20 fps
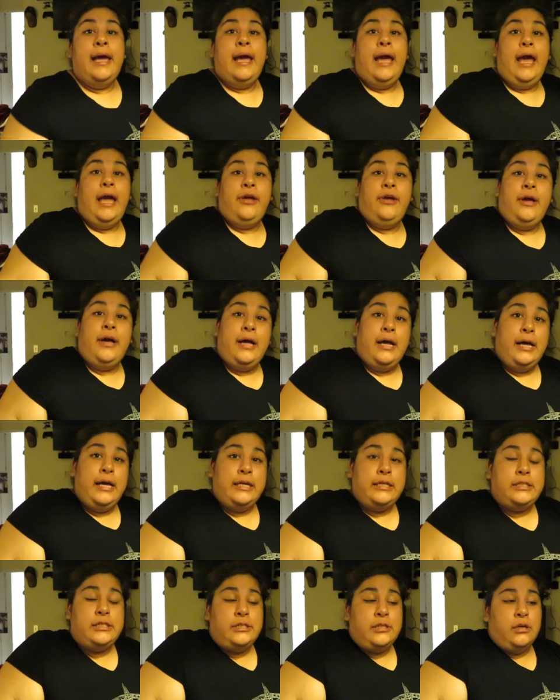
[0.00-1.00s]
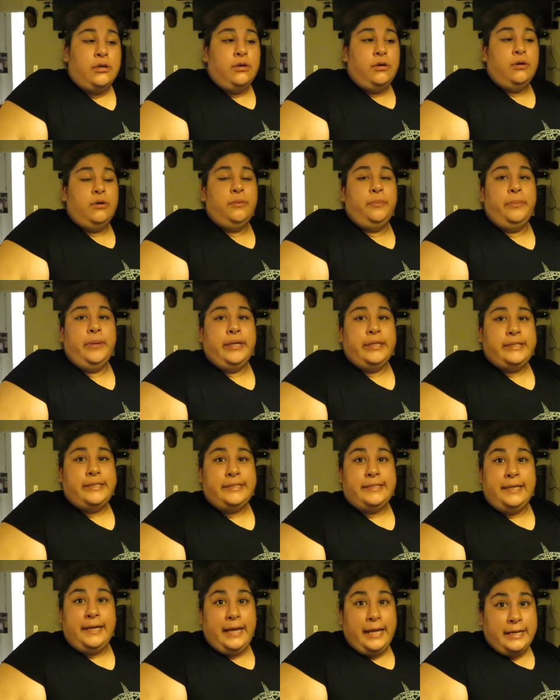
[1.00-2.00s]
Hey you guys, so
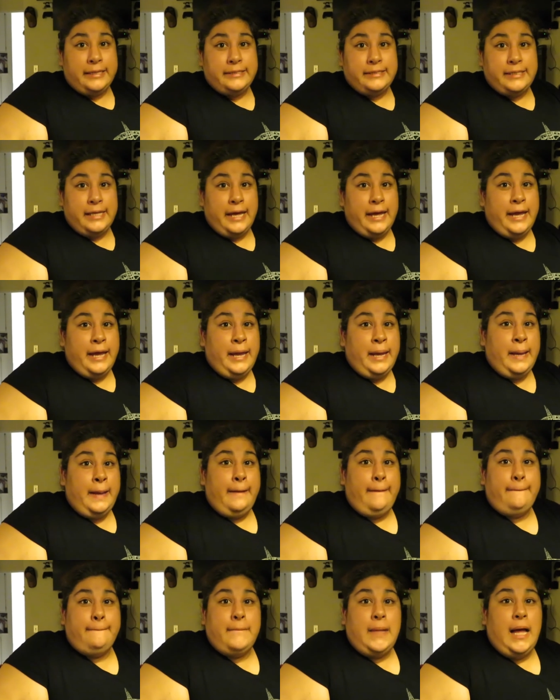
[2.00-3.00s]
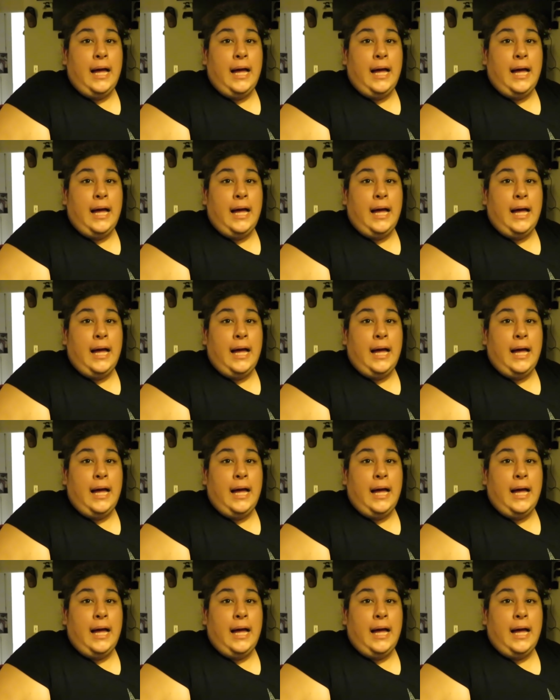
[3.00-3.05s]
it's the next day.